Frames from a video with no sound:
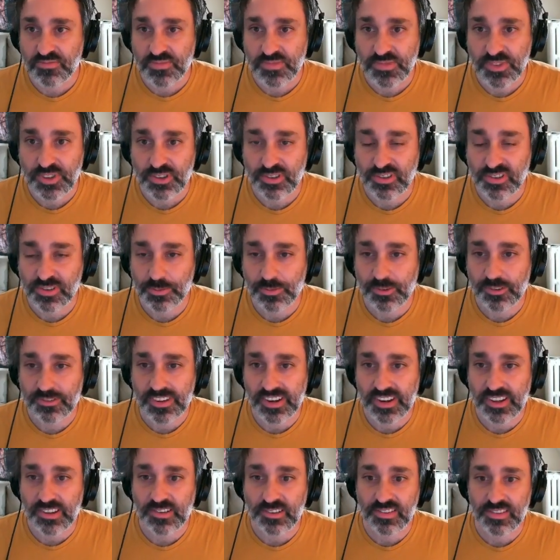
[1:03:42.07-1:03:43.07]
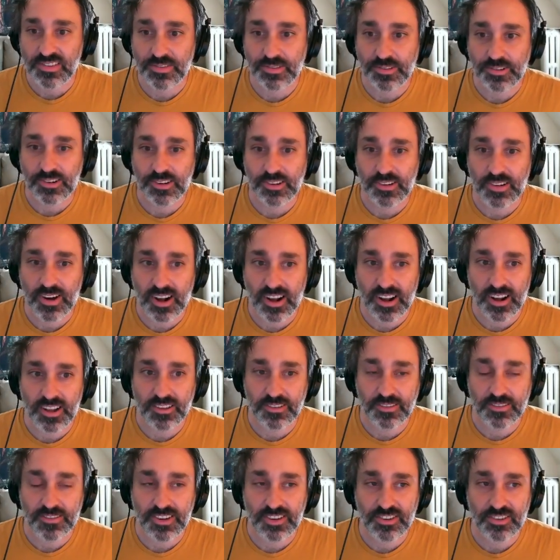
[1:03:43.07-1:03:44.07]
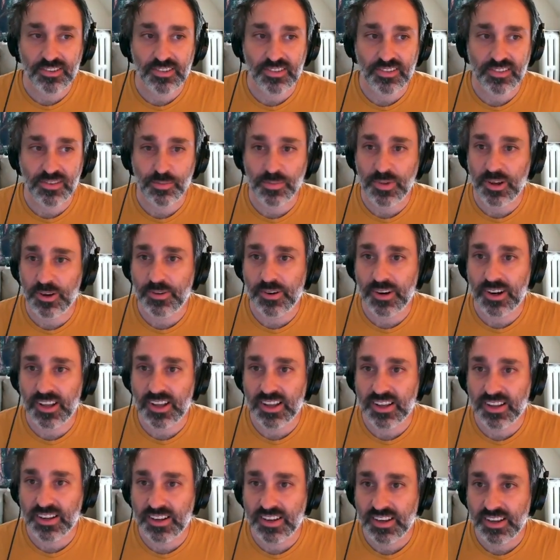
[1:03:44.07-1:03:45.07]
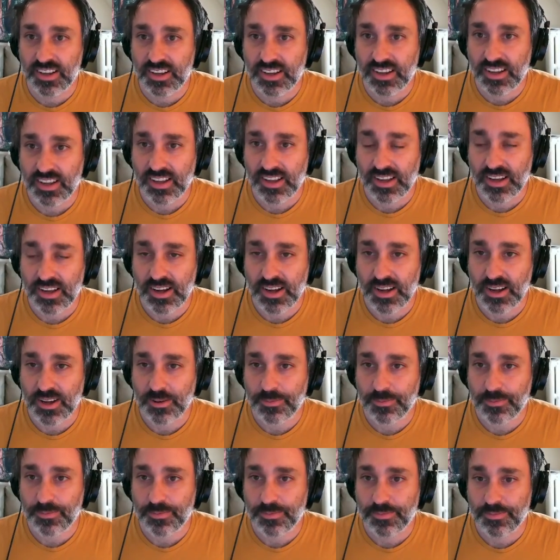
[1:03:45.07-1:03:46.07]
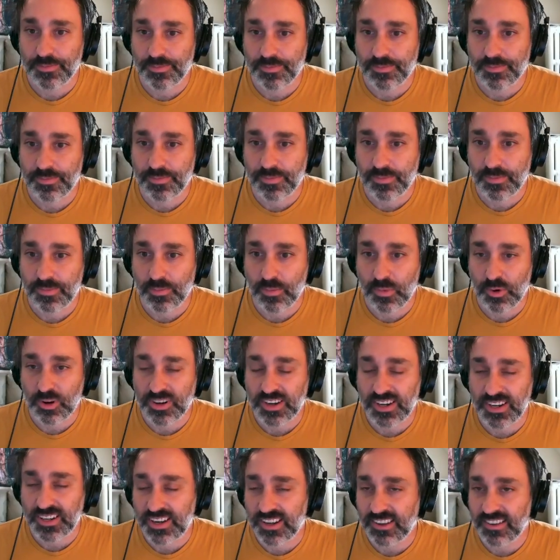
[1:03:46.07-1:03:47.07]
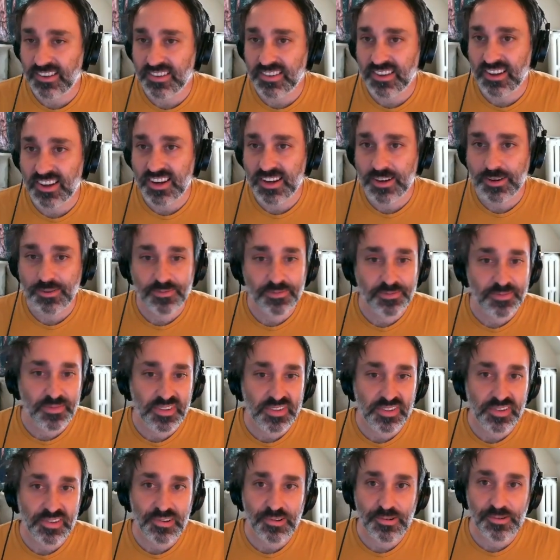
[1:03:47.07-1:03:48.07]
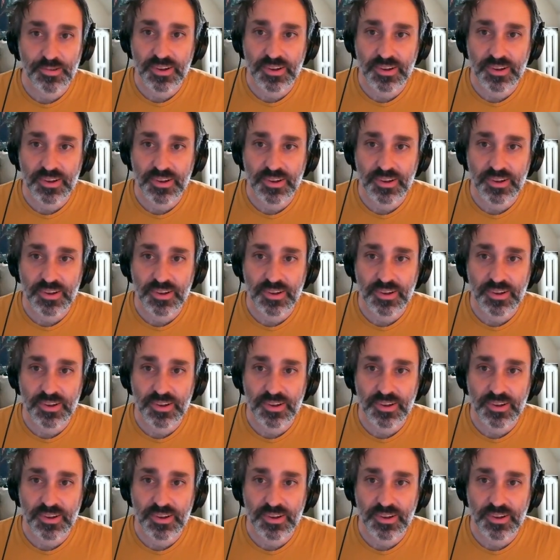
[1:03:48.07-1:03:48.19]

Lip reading: do some more videos for other features you might want to more details on. So